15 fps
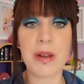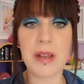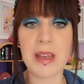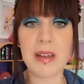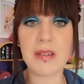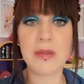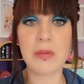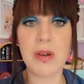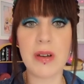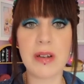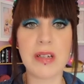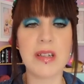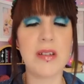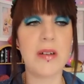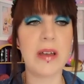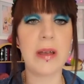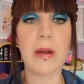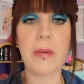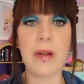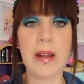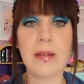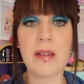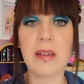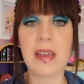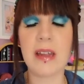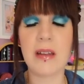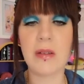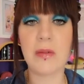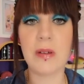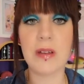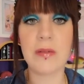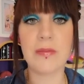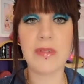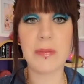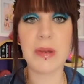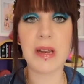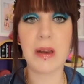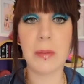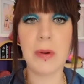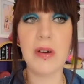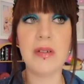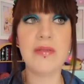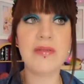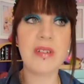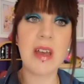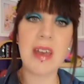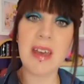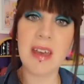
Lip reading: when I get to work tonight I will end up getting annoyed and ripping them off.